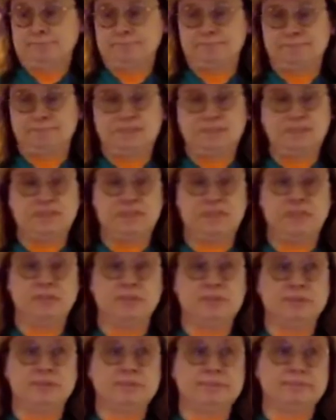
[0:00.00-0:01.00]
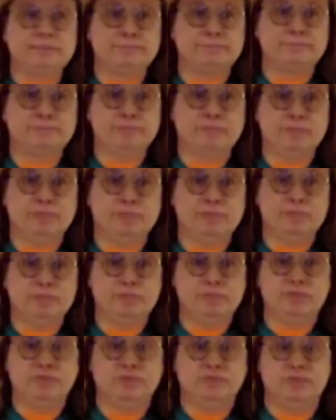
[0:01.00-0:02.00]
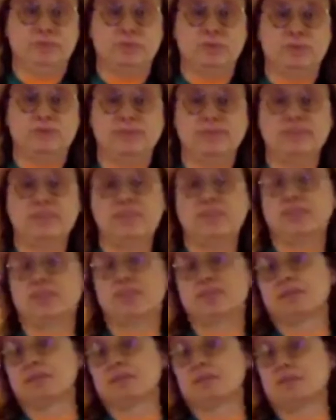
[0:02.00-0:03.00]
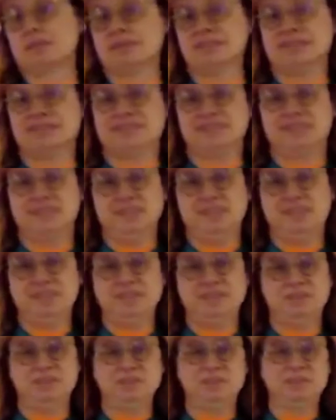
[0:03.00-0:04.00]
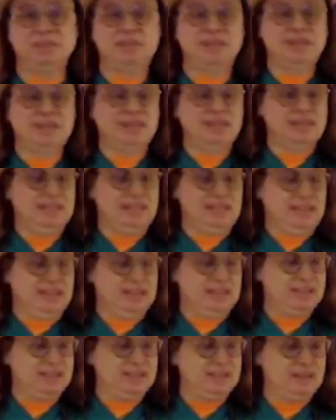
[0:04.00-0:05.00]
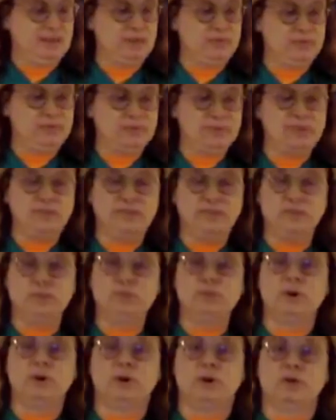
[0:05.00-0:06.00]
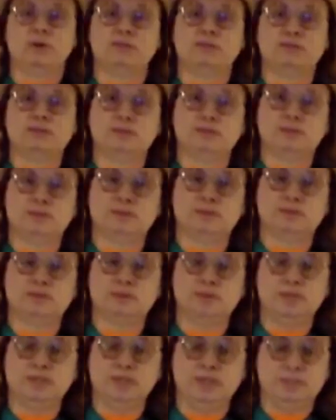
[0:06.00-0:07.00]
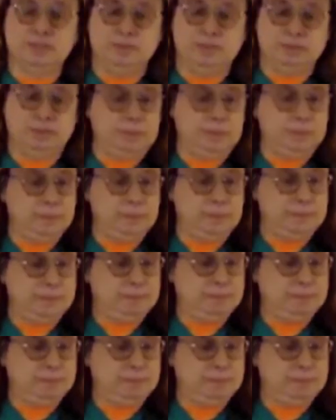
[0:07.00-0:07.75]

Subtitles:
This year, it'll be 4 of us, and hopefully a Zoom call to link up with people.